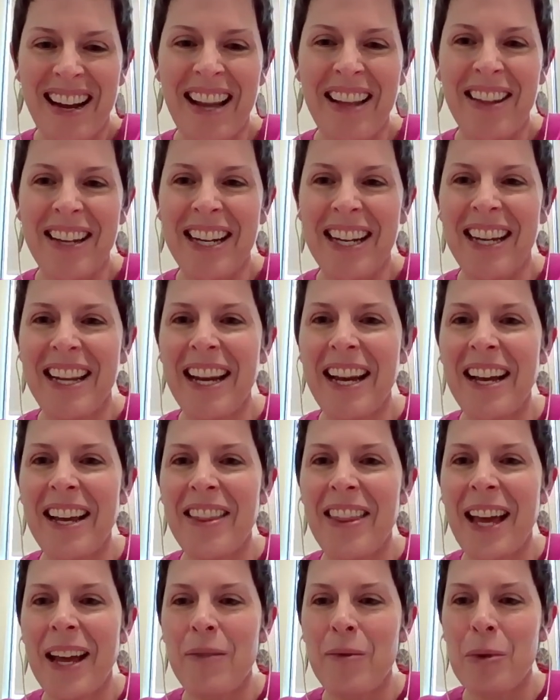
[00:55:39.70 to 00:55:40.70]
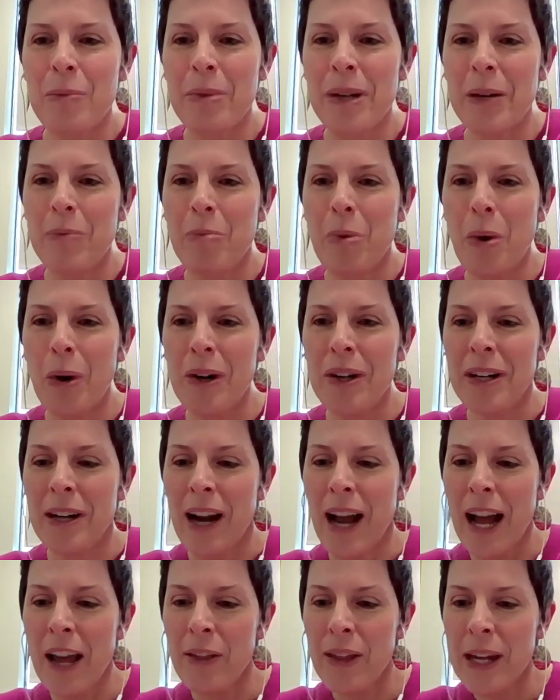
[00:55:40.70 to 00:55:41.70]
I think that will be
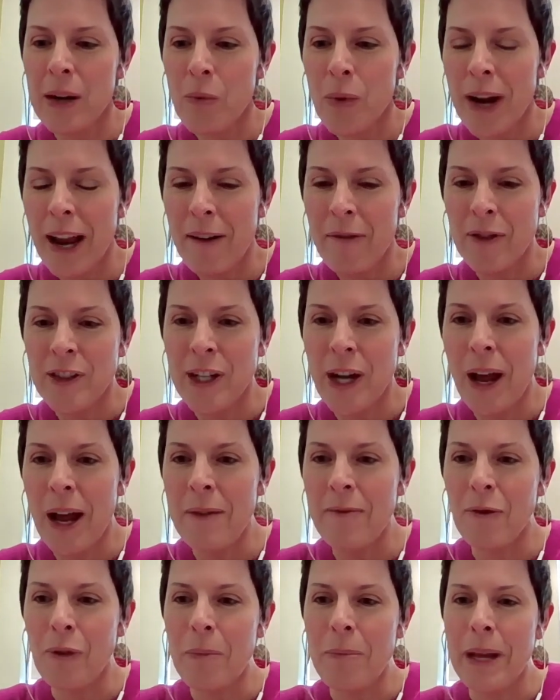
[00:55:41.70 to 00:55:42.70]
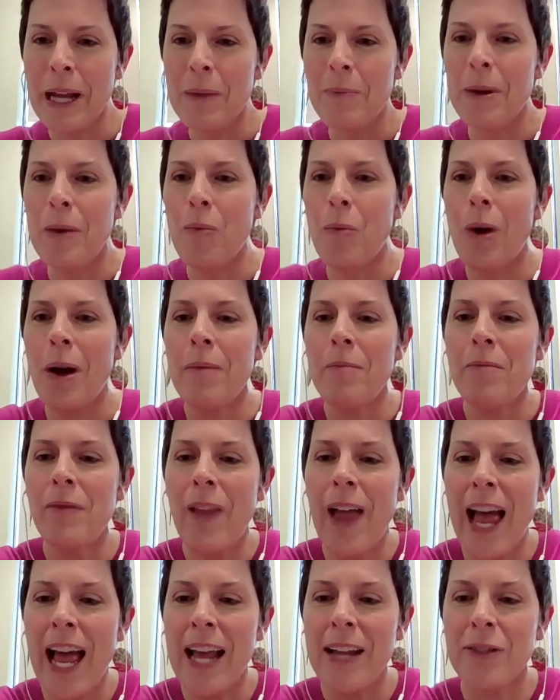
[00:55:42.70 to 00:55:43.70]
important. I think we have time for maybe one
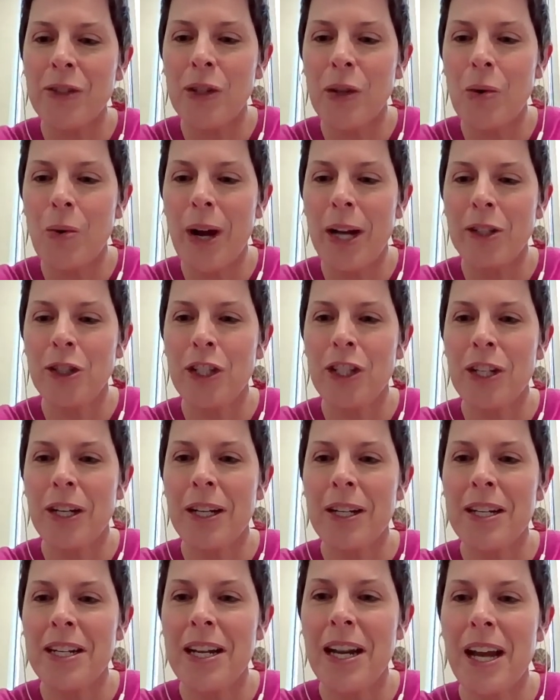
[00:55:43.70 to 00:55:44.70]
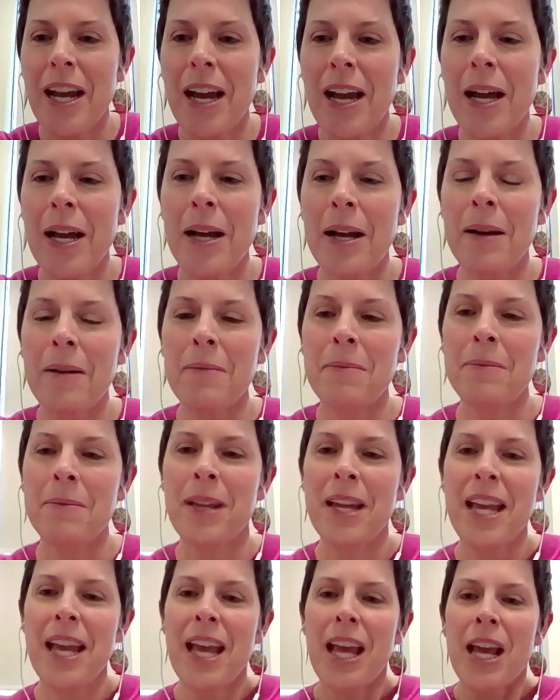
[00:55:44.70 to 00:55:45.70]
last question.
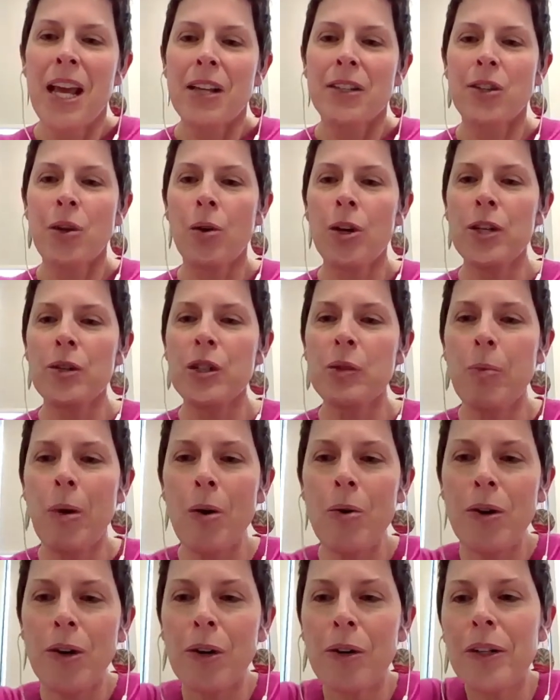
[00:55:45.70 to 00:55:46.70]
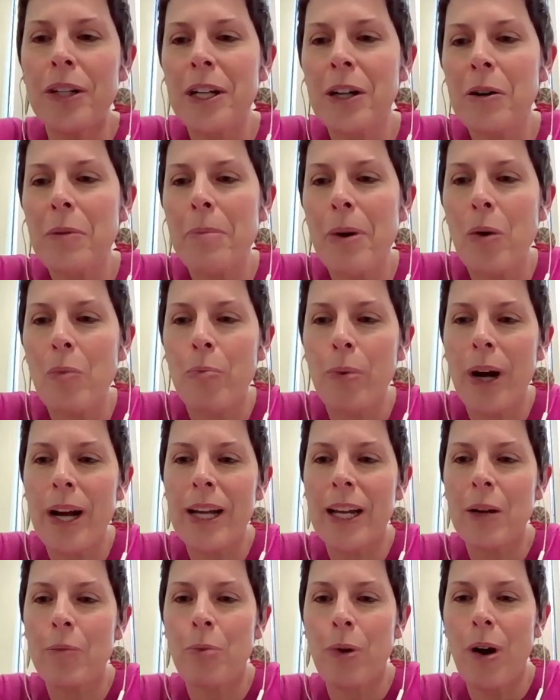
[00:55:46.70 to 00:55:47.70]
So you spoke earlier about
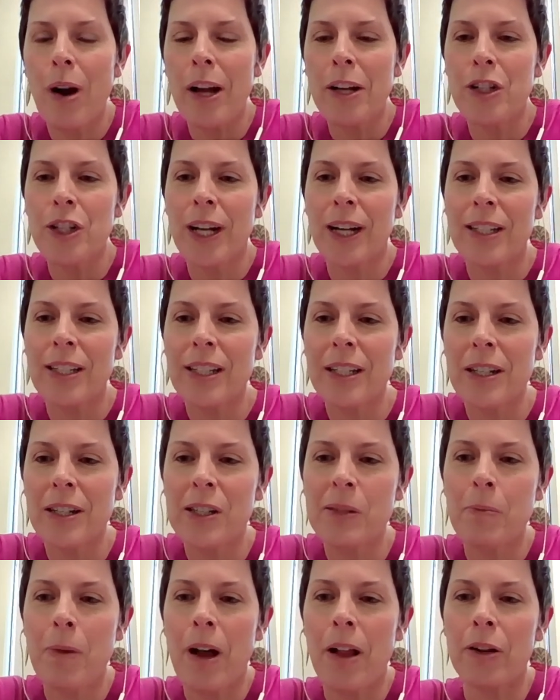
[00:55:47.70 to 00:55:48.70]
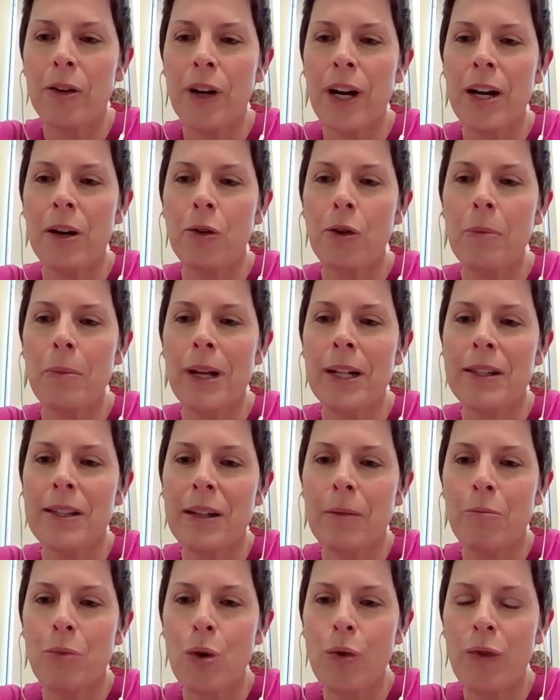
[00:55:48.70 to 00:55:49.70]
breaking projects into smaller
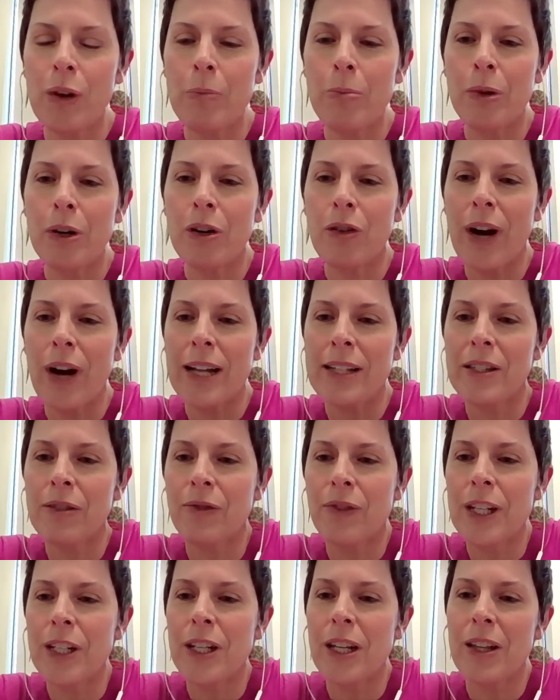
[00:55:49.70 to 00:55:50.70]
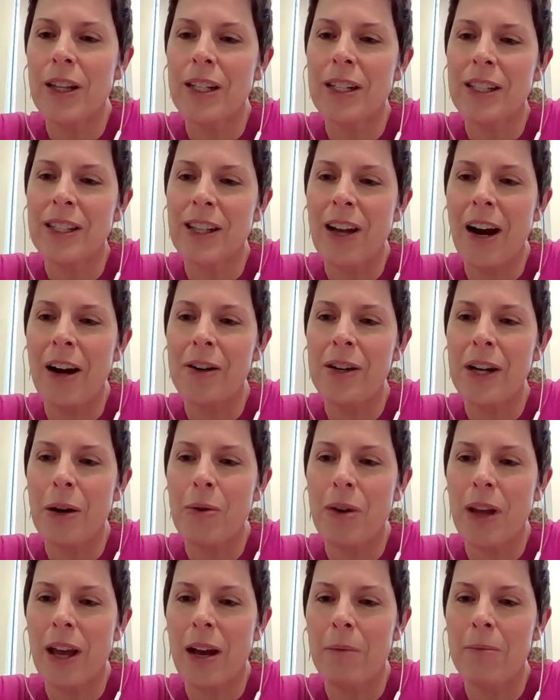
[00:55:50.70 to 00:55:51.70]
increments and moving progressively to the desired
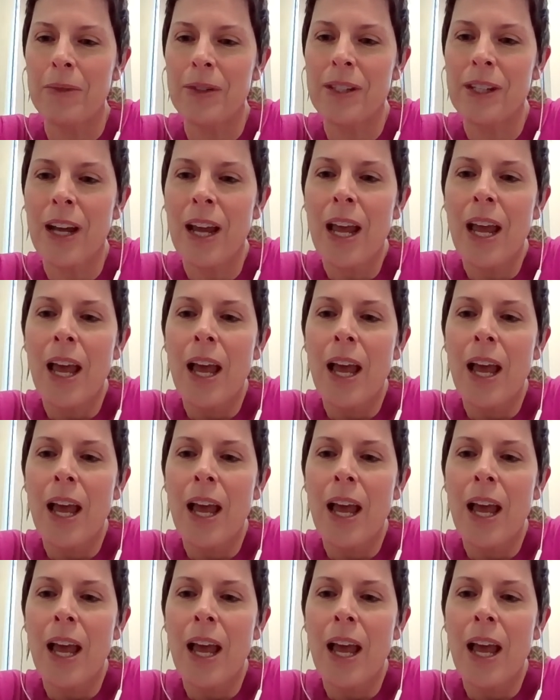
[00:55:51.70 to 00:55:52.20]
outcomes.